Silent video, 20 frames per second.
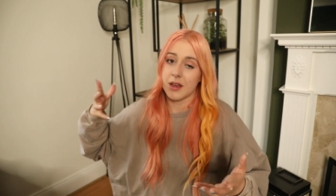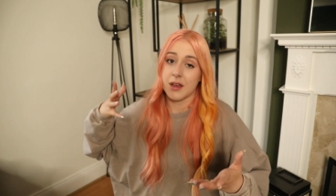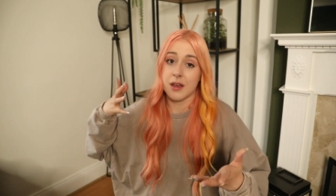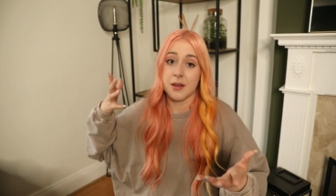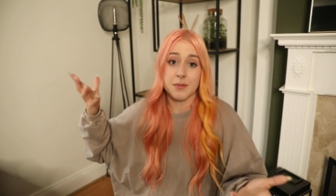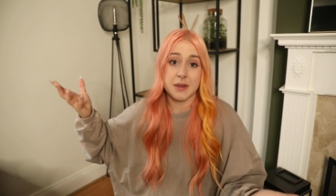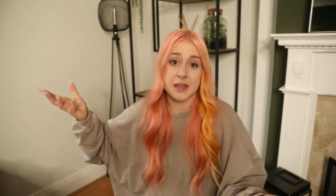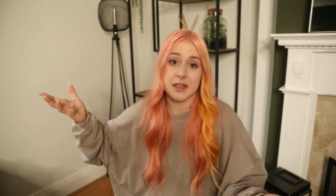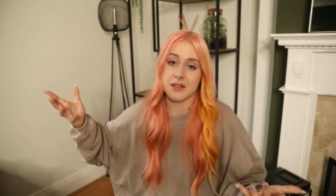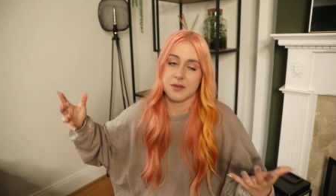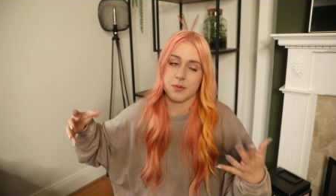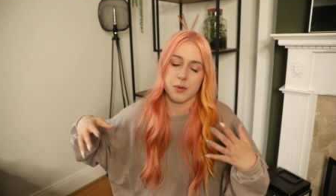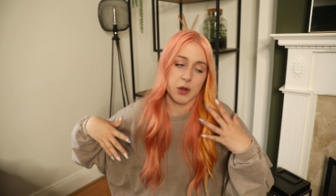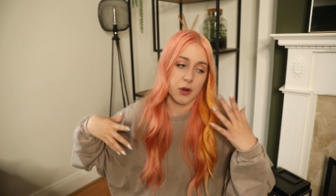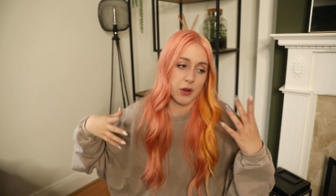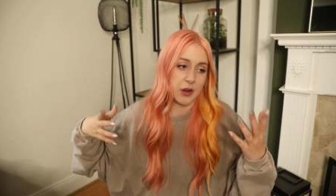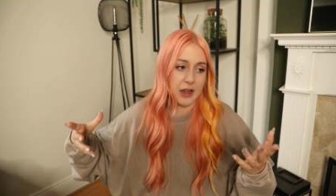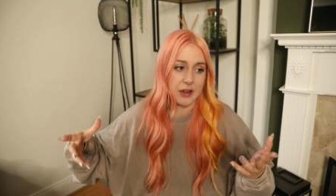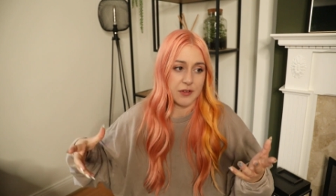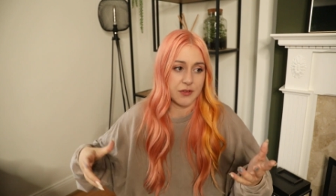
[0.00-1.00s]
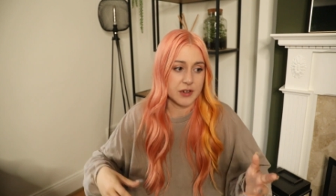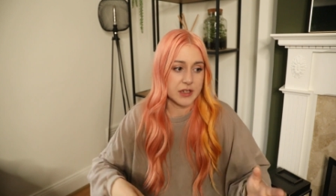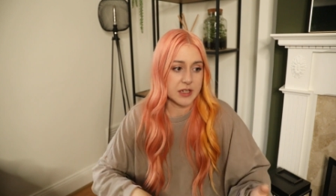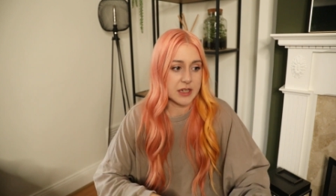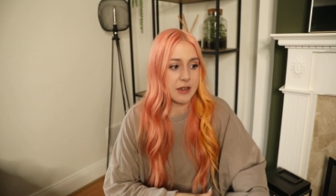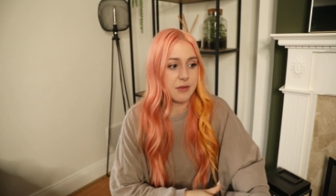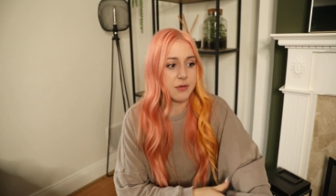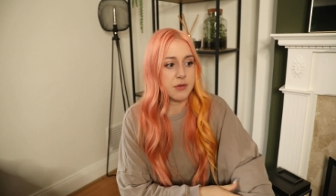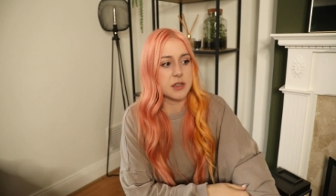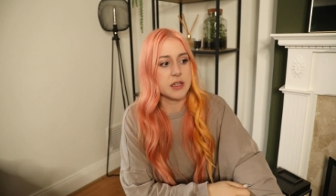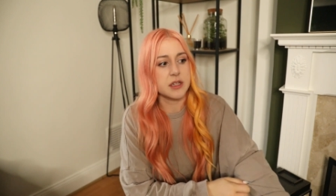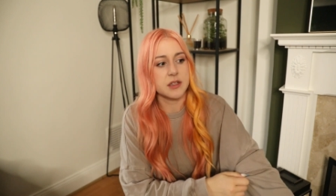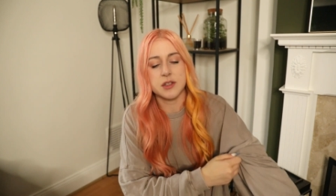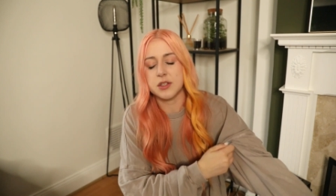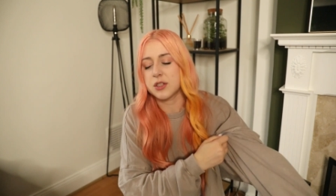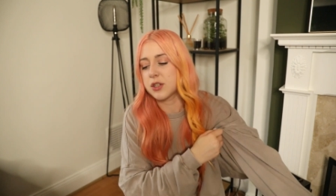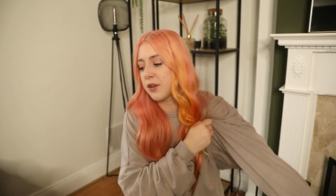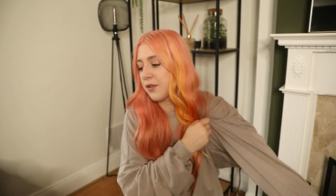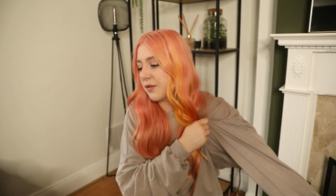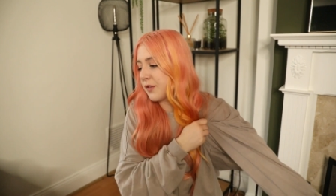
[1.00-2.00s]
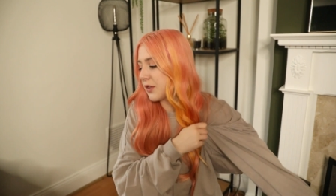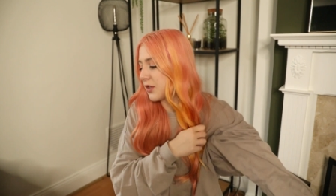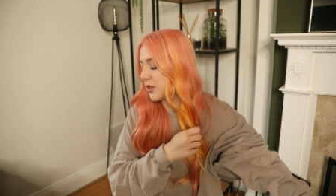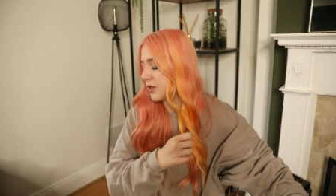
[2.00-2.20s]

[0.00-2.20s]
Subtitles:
it means we got like free delivery and stuff.